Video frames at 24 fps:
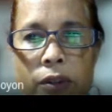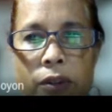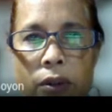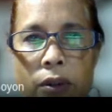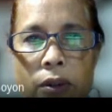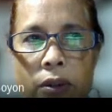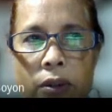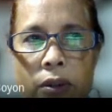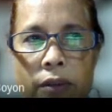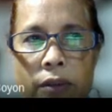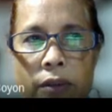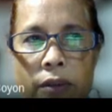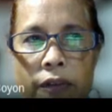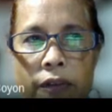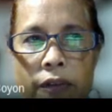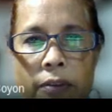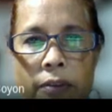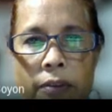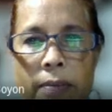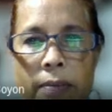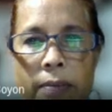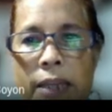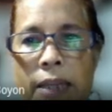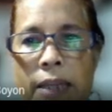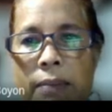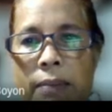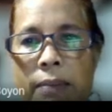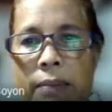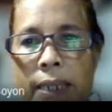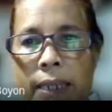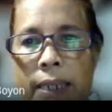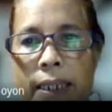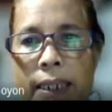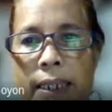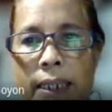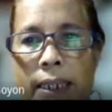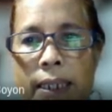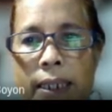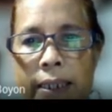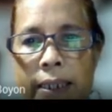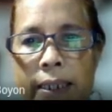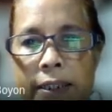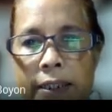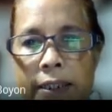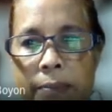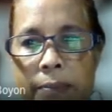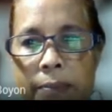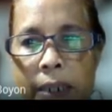of mathematical
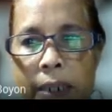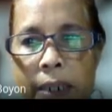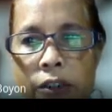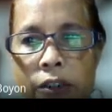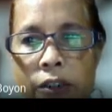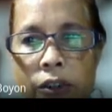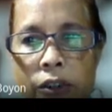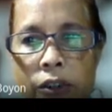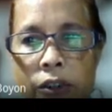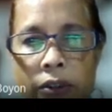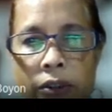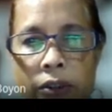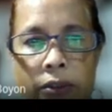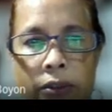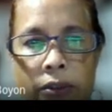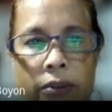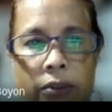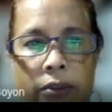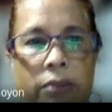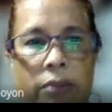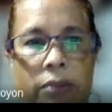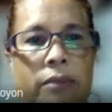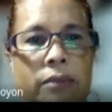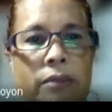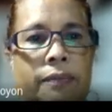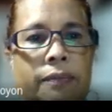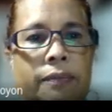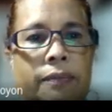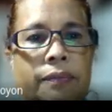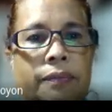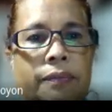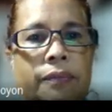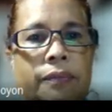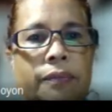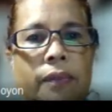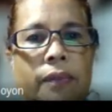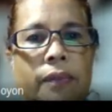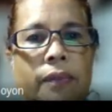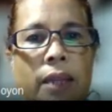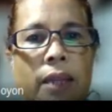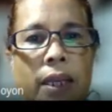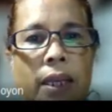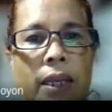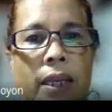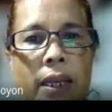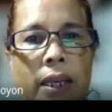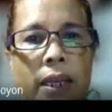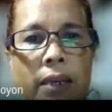expressions.
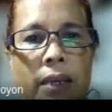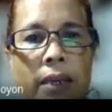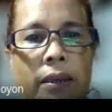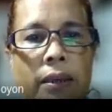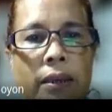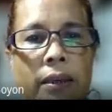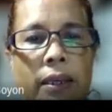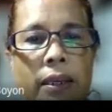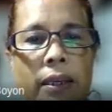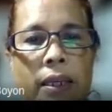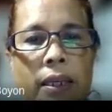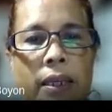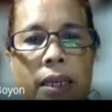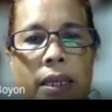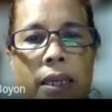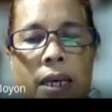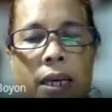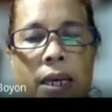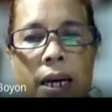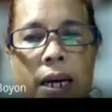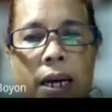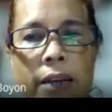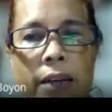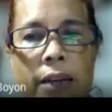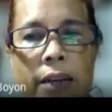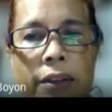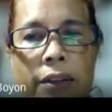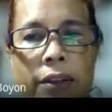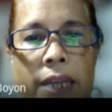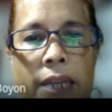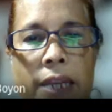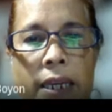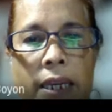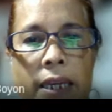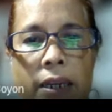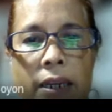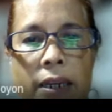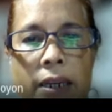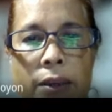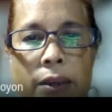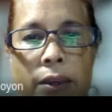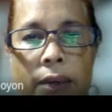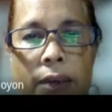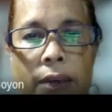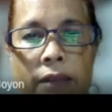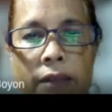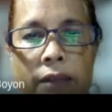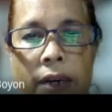Okay. I think
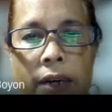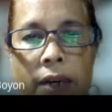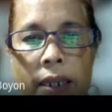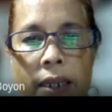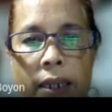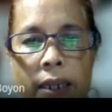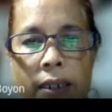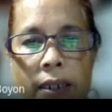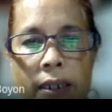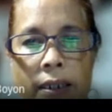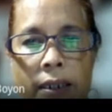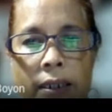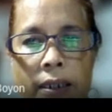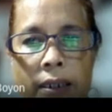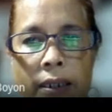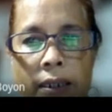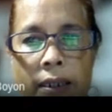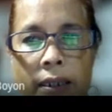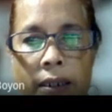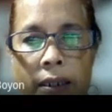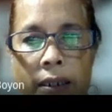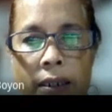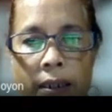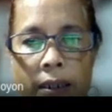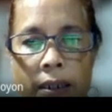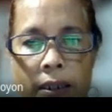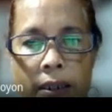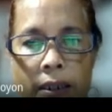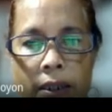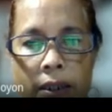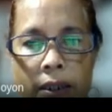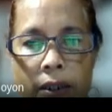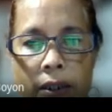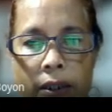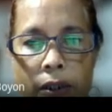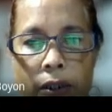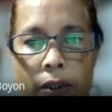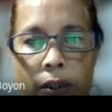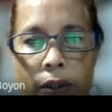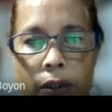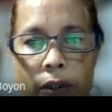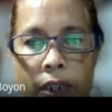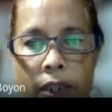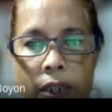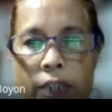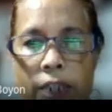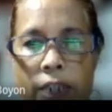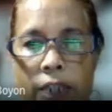you have had
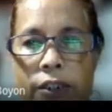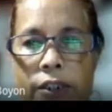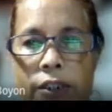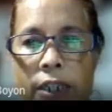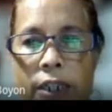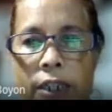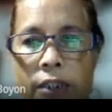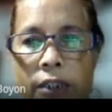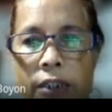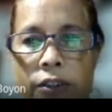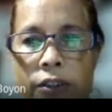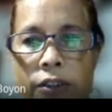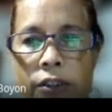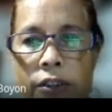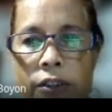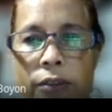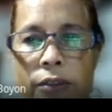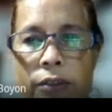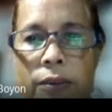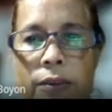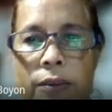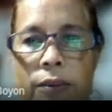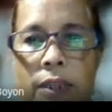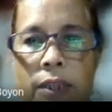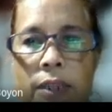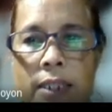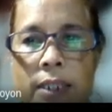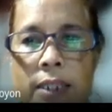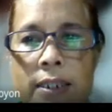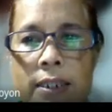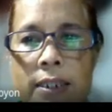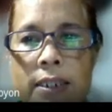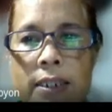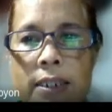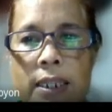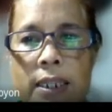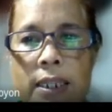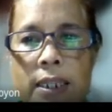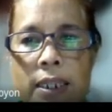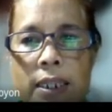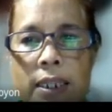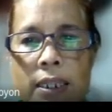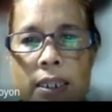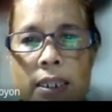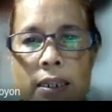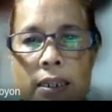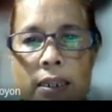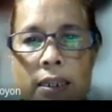your introduction to this
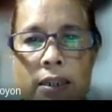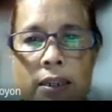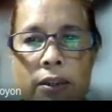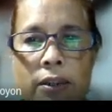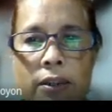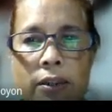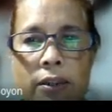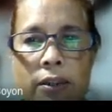in